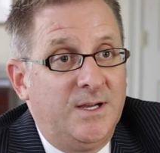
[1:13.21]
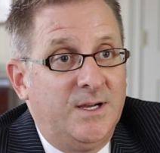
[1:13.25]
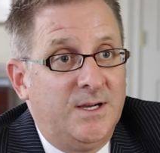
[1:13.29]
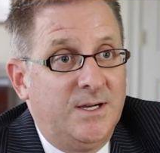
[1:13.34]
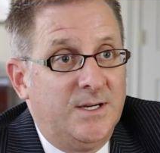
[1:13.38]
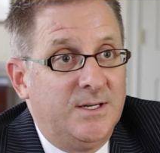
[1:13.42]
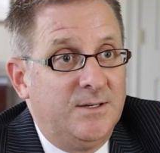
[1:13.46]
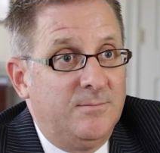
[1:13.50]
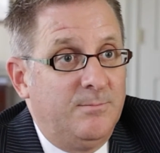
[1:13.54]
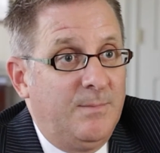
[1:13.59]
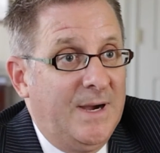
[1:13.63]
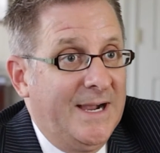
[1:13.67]

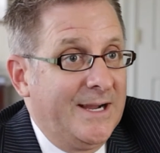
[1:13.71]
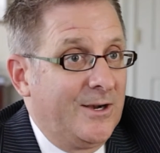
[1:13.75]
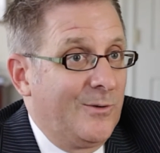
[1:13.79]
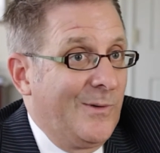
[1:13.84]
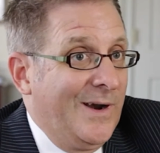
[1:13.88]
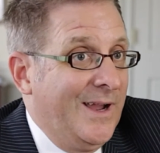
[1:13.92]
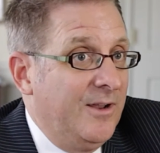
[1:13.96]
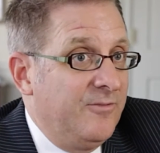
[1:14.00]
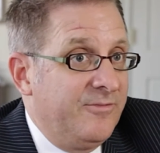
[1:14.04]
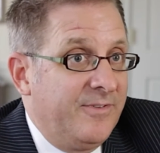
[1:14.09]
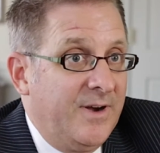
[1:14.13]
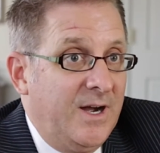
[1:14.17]
My
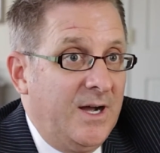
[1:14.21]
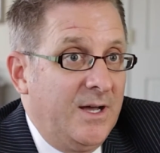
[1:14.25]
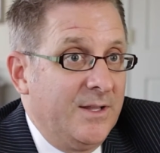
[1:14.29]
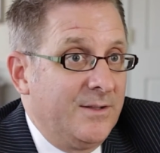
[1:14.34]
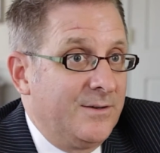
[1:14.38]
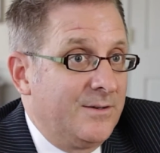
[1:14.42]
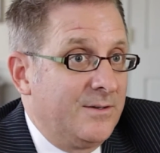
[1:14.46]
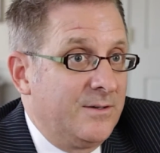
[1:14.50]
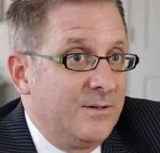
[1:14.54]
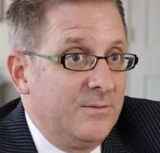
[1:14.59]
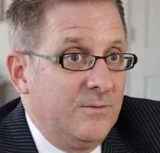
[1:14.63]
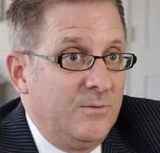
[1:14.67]

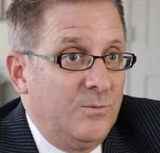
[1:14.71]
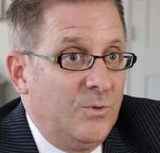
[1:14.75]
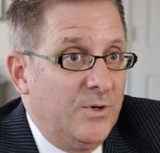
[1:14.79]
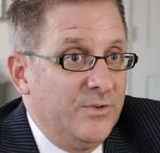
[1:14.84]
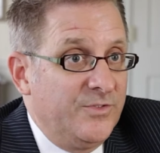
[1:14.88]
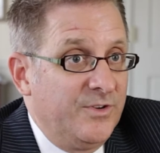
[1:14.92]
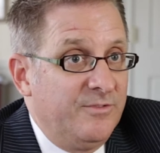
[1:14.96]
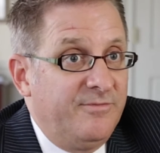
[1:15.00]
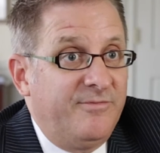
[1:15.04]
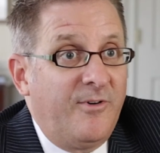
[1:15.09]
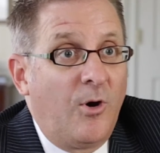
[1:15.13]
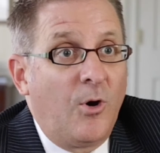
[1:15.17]
grandfather
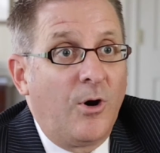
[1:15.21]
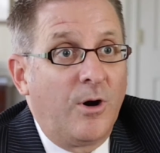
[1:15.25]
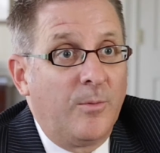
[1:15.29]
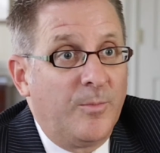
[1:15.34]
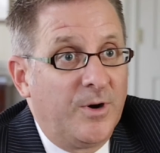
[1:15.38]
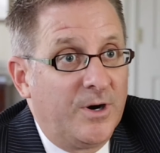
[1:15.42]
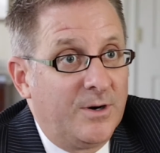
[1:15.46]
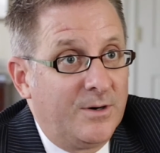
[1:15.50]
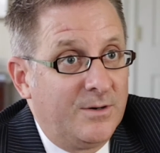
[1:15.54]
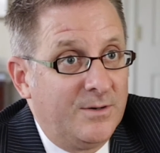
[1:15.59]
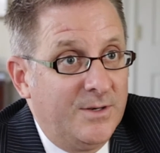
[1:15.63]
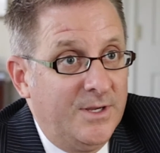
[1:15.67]
was a
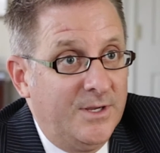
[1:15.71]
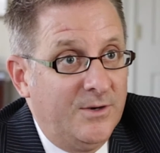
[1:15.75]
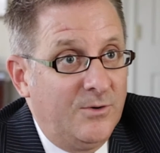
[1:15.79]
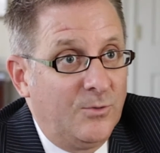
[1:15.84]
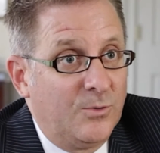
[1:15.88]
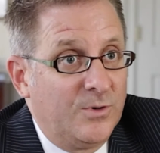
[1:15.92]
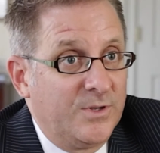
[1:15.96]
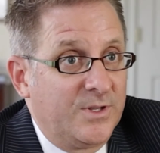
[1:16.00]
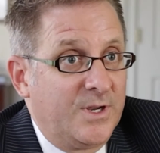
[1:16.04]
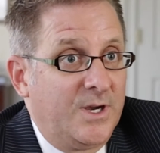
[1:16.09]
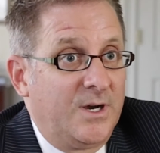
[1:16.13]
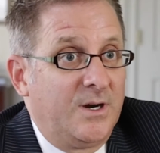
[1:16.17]
farmer in
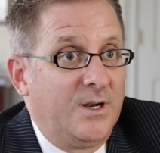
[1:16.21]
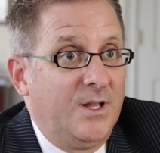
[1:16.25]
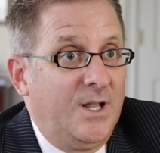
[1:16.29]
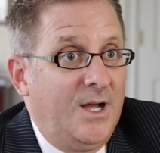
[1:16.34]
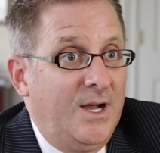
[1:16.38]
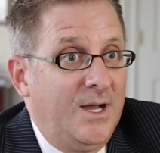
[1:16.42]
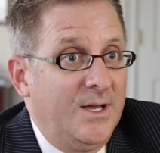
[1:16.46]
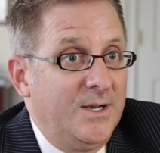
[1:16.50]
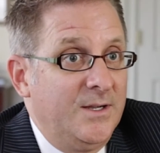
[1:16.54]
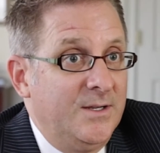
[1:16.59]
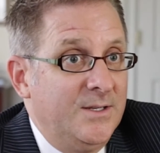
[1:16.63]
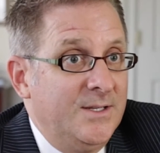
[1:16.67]
North
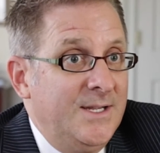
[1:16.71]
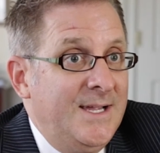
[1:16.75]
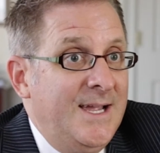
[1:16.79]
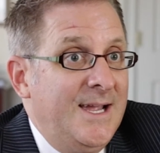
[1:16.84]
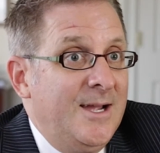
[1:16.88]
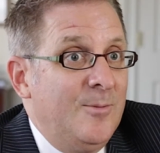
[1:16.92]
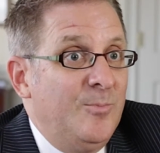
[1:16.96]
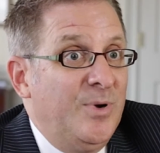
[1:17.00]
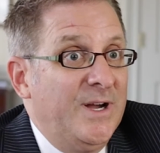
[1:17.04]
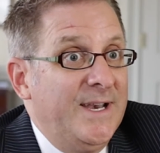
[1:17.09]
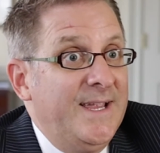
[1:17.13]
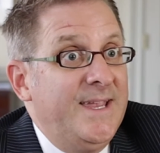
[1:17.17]
Carolina,
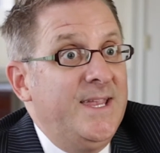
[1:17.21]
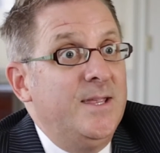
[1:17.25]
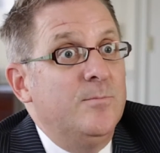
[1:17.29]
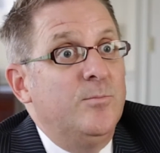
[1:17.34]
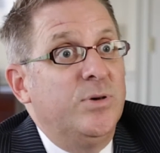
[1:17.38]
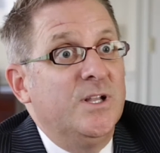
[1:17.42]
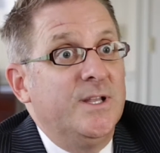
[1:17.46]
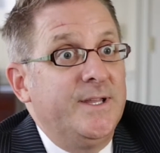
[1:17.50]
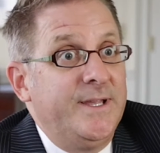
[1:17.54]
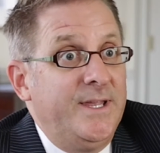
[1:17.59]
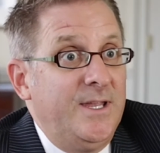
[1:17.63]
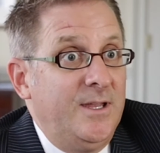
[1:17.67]
but he
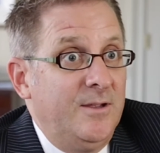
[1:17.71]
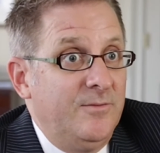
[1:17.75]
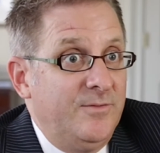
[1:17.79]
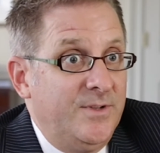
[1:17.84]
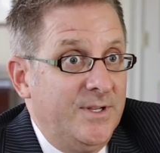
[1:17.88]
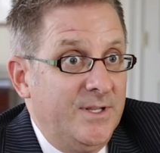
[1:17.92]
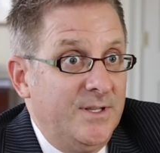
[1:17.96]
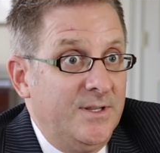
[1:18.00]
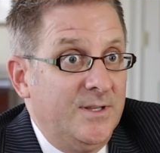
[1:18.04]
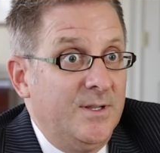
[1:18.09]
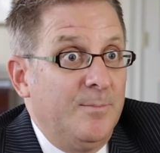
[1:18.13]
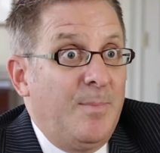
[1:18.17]

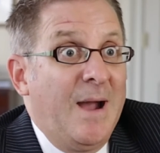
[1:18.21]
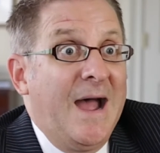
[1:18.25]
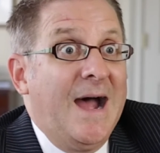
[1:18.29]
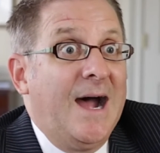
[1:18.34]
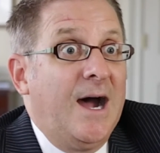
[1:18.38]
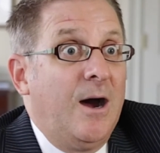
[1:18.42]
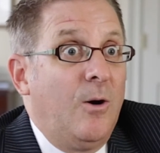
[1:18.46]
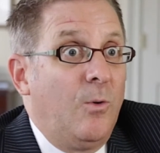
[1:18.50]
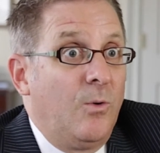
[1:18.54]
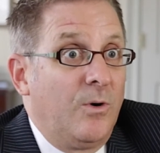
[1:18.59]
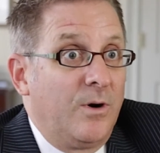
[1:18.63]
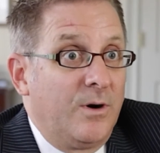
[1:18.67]
believed in the
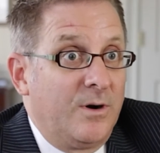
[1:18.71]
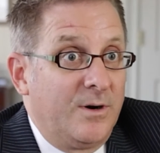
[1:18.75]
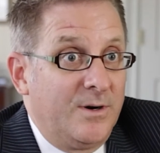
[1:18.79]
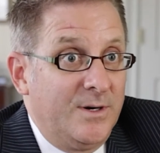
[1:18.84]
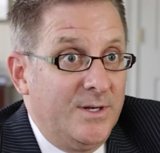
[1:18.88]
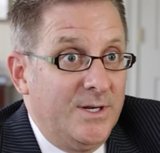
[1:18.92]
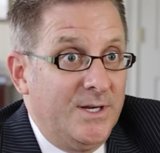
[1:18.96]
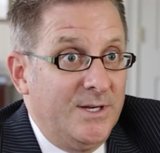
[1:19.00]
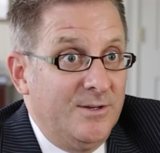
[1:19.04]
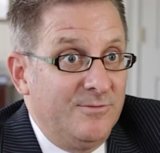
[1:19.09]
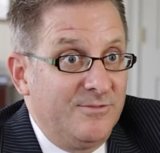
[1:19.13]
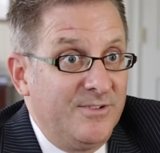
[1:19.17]

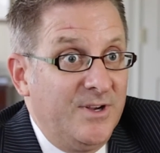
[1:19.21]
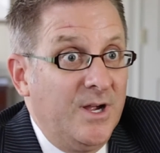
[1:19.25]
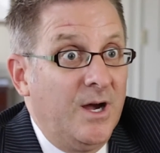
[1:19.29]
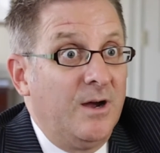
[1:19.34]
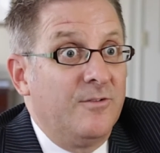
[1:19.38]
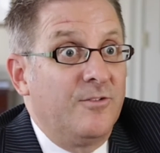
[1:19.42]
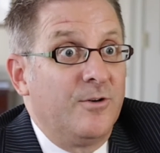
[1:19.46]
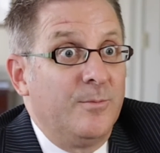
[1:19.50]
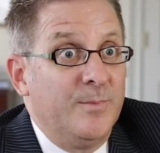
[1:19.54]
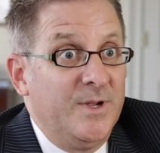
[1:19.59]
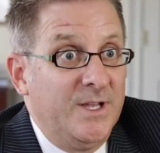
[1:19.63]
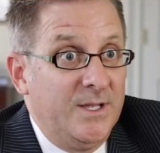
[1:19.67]
power of
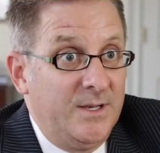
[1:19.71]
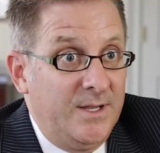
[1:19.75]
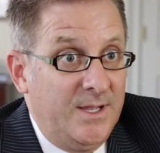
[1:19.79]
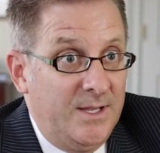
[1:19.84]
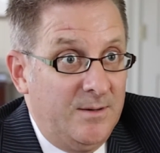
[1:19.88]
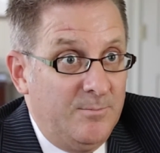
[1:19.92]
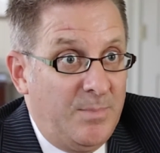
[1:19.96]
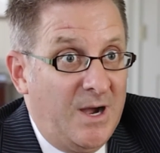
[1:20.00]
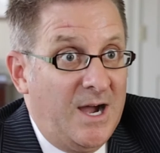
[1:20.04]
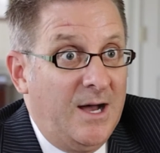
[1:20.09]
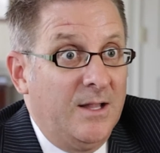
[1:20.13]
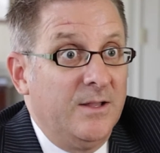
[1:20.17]
government
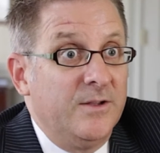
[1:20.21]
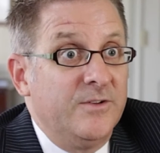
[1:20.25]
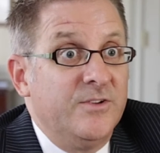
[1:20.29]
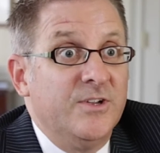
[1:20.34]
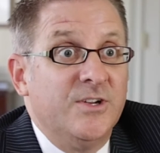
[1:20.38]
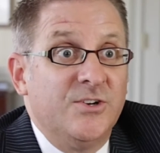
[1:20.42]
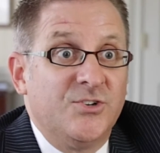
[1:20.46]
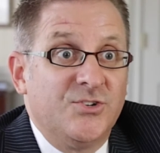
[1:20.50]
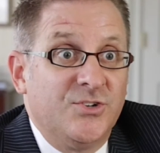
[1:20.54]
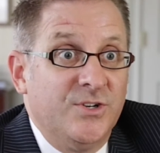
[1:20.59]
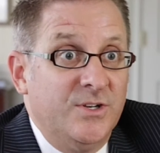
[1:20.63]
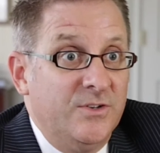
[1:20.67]
and
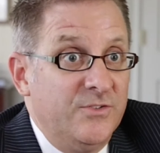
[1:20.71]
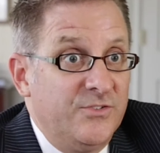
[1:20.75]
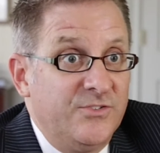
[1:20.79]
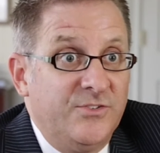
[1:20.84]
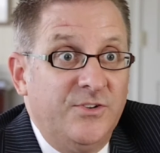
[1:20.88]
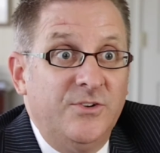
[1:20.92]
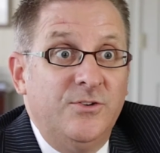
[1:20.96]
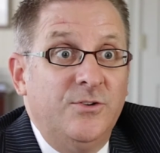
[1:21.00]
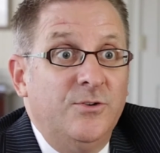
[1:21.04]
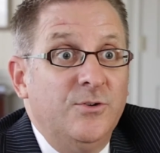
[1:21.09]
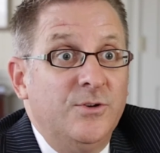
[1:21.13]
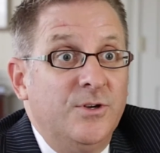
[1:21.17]

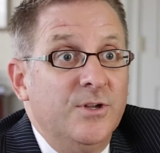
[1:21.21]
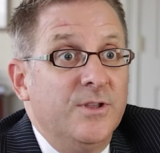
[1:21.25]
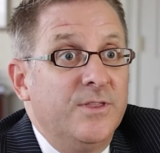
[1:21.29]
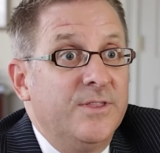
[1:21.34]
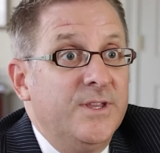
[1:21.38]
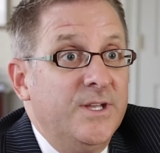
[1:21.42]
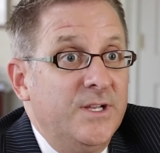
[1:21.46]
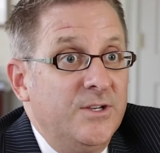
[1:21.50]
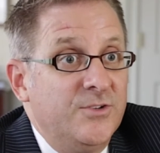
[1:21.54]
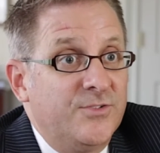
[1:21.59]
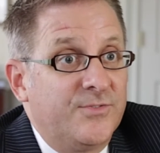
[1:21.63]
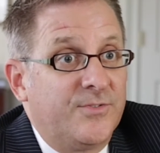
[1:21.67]
politicians to do
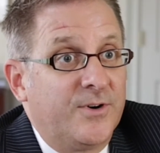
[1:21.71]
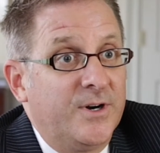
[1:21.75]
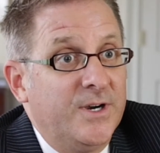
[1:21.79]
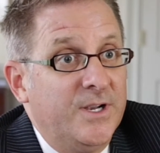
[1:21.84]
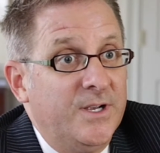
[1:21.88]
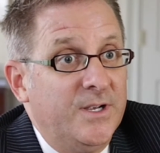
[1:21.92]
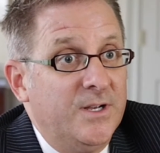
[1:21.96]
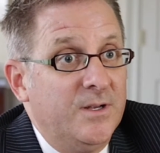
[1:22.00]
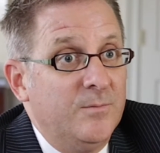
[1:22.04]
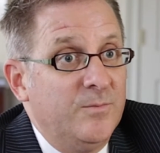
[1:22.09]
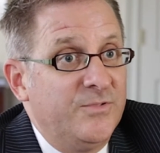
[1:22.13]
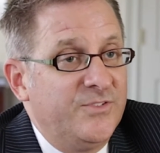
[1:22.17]
good things for
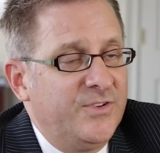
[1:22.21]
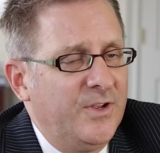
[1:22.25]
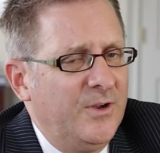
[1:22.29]
him.